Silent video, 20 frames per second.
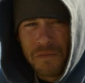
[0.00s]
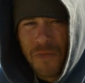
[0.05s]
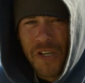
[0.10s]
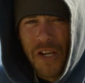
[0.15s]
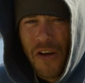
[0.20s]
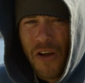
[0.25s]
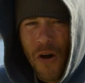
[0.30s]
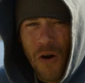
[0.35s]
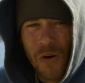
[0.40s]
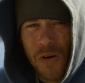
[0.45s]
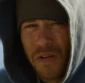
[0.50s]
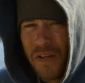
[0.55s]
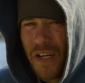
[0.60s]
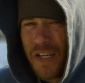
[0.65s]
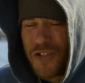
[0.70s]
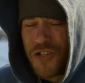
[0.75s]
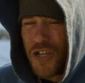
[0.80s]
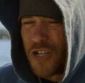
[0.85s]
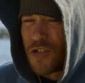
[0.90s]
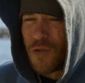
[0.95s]
You know,
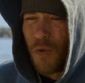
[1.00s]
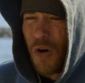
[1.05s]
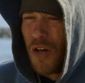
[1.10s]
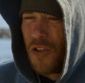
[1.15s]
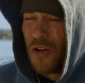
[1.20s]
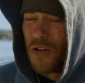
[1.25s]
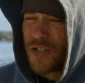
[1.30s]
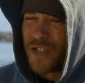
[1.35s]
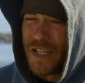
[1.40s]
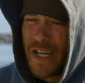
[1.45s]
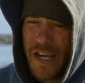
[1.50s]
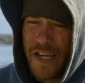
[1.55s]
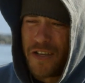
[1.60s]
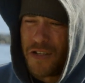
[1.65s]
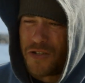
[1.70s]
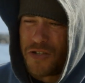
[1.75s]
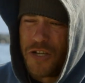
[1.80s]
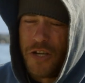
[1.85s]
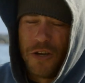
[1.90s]
it's just one of those things.